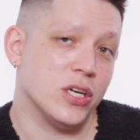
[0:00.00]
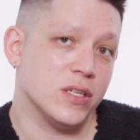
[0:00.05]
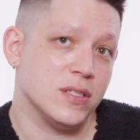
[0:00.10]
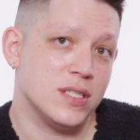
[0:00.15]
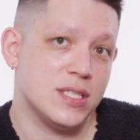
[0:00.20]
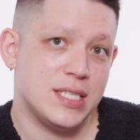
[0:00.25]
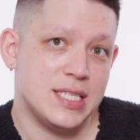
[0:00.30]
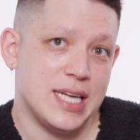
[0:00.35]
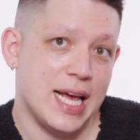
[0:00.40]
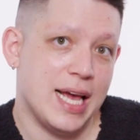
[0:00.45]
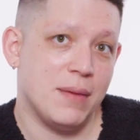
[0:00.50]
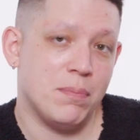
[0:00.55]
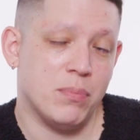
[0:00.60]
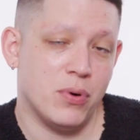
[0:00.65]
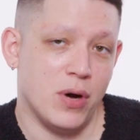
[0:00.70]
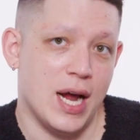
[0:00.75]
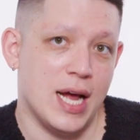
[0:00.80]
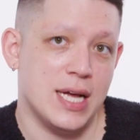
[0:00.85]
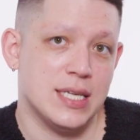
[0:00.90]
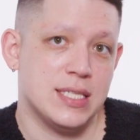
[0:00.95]
her Stay
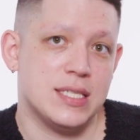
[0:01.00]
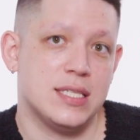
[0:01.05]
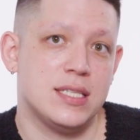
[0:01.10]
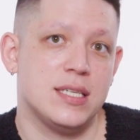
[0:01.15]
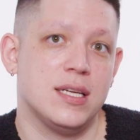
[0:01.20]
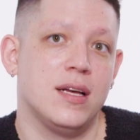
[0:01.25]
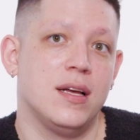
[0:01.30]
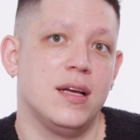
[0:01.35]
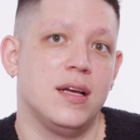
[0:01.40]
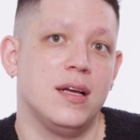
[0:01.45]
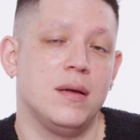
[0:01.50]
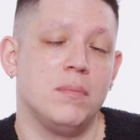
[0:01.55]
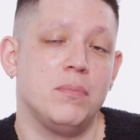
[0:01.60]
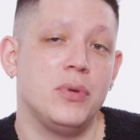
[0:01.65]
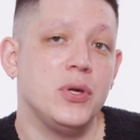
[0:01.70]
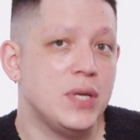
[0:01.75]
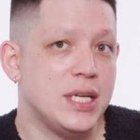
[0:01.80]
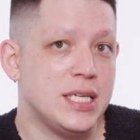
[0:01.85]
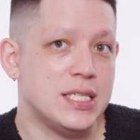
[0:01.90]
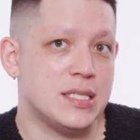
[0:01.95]
Pressed
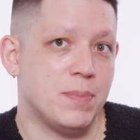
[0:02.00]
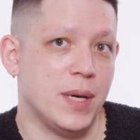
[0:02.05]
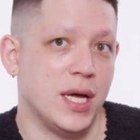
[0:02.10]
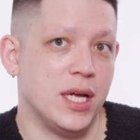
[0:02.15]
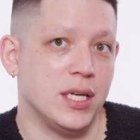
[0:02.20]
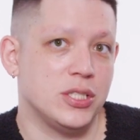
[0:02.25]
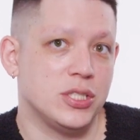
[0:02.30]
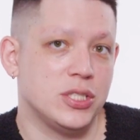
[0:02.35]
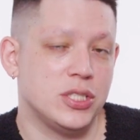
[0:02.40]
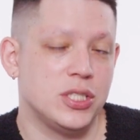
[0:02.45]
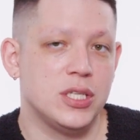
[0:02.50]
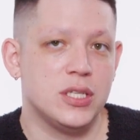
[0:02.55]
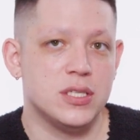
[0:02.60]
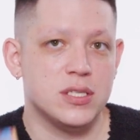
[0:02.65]
Beauty Sponge.